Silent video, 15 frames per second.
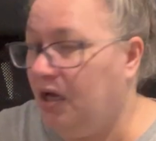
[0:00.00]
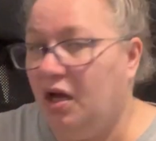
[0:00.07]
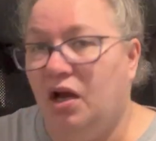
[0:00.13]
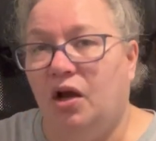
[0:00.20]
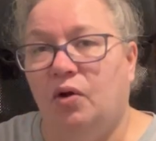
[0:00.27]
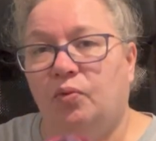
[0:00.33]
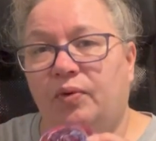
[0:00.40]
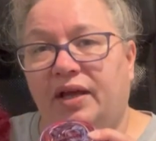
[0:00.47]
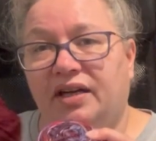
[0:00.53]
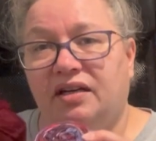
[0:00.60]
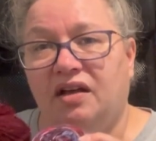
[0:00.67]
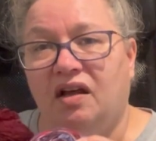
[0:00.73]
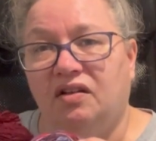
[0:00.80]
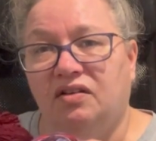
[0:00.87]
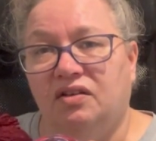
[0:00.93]
a red
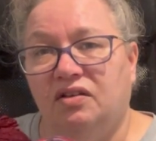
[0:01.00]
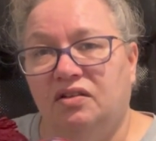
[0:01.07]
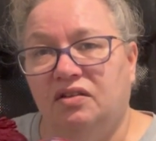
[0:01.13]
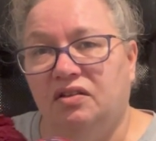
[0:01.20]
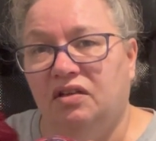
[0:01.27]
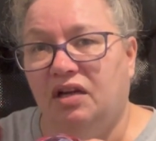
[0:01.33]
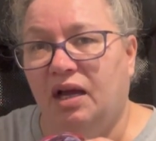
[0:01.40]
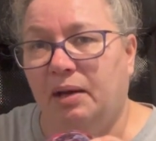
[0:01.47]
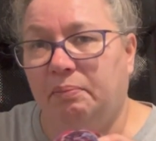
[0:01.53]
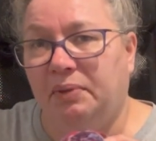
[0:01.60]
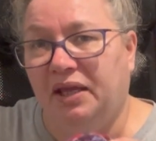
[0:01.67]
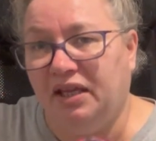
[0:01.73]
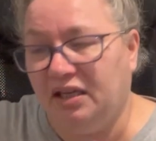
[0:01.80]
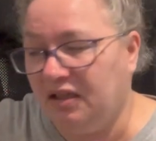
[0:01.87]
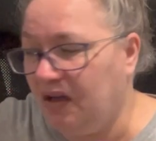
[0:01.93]
color, a
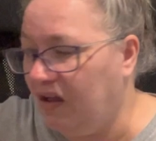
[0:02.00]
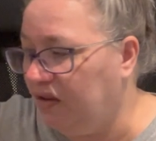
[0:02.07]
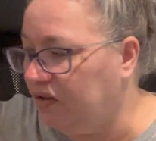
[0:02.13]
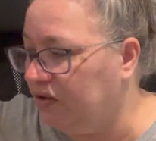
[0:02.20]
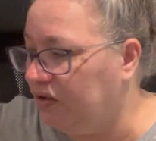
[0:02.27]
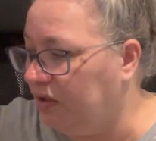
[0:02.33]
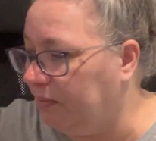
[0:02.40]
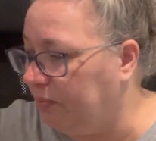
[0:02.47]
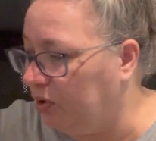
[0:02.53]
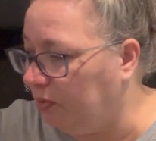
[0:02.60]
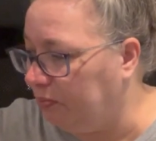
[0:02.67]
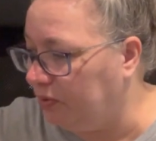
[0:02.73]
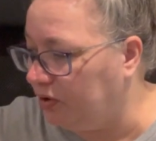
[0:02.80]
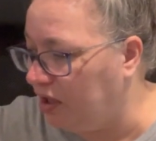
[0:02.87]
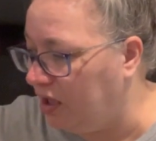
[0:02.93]
pink color, a
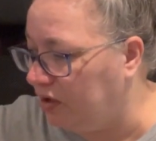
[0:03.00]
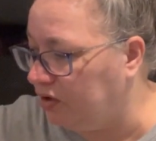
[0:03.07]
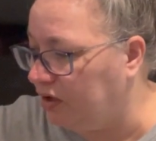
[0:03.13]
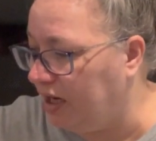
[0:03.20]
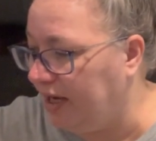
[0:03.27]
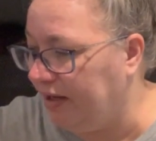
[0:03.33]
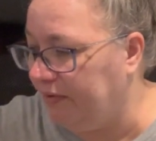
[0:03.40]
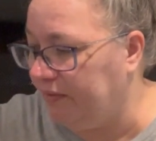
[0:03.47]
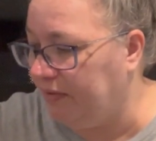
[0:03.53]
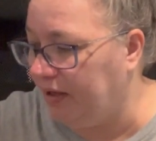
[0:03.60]
purple color. I